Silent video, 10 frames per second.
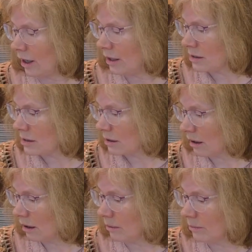is
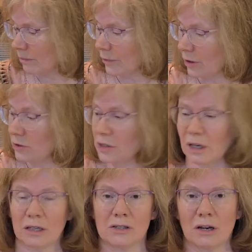
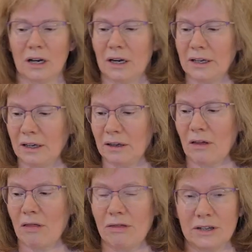using entirely
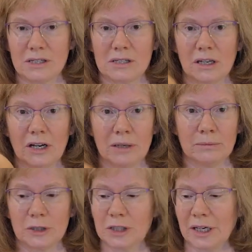this
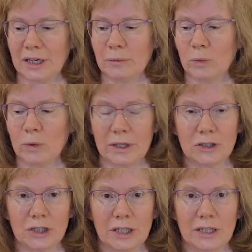gummed tape,
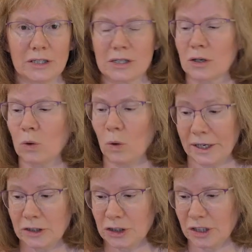which is
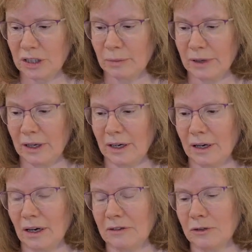quite cheap.
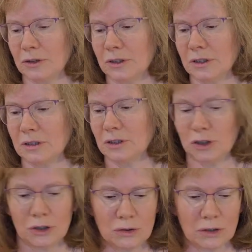Here I've got
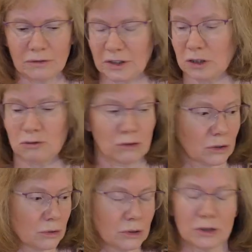2 of these
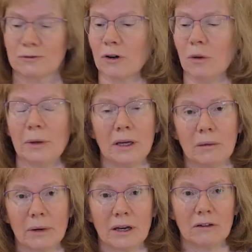rolls from
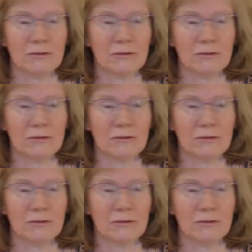eBay